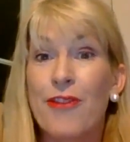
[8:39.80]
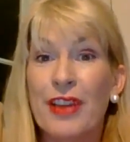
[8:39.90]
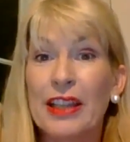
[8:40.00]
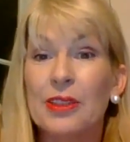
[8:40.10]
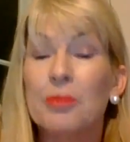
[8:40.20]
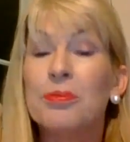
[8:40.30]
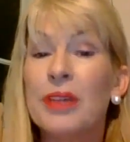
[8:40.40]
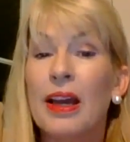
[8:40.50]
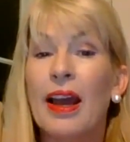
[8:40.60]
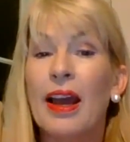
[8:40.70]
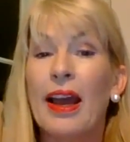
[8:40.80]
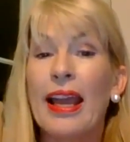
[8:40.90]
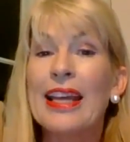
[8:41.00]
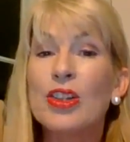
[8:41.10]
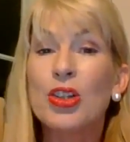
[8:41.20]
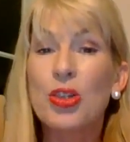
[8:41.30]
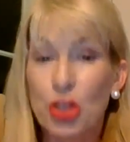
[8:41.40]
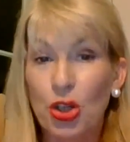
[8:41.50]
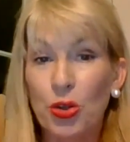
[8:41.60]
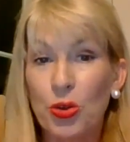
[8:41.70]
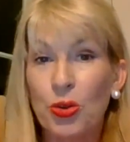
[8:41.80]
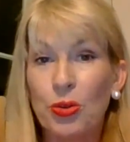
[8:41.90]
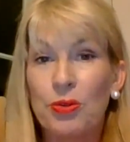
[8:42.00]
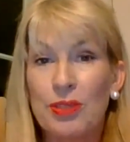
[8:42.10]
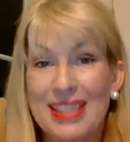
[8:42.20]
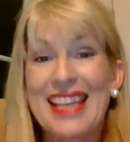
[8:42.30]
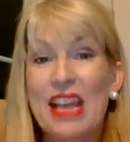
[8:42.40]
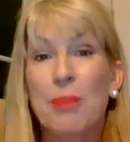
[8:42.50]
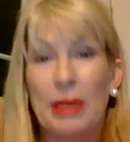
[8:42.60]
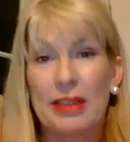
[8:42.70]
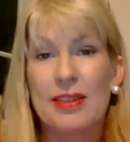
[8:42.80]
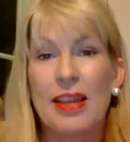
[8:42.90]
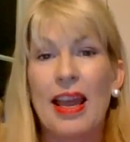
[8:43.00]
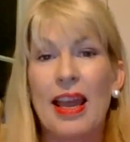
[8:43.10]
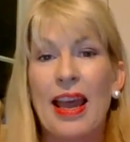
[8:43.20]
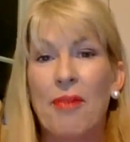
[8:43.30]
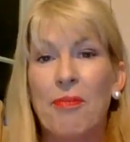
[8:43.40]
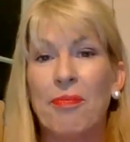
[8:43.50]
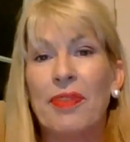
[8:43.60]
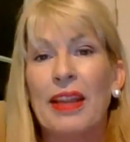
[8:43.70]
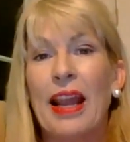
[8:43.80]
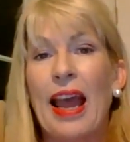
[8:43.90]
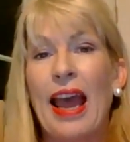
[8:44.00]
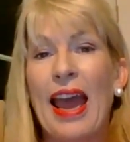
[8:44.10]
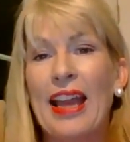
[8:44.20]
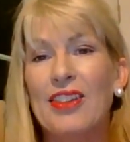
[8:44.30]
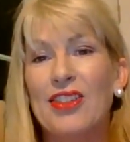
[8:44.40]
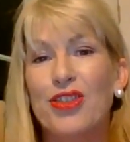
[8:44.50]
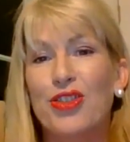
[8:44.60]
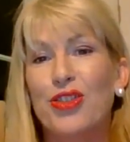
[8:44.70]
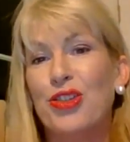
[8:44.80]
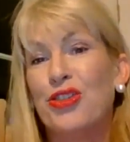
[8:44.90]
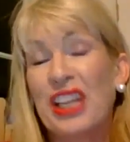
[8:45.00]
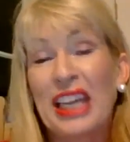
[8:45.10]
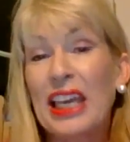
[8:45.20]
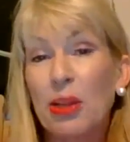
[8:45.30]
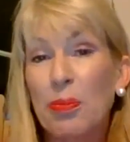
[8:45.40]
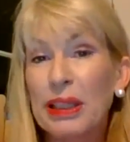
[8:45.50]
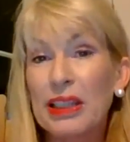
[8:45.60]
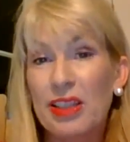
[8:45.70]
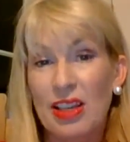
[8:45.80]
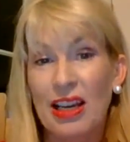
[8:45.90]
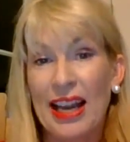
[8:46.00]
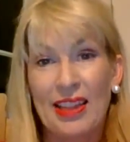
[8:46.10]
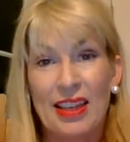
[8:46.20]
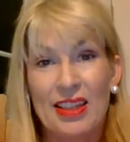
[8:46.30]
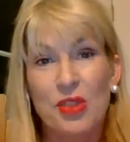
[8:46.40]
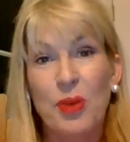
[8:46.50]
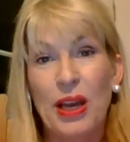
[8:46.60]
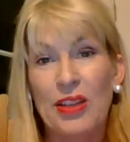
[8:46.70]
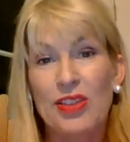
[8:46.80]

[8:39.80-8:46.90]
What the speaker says: the film into two segments, and the Kill Bills are like that as well.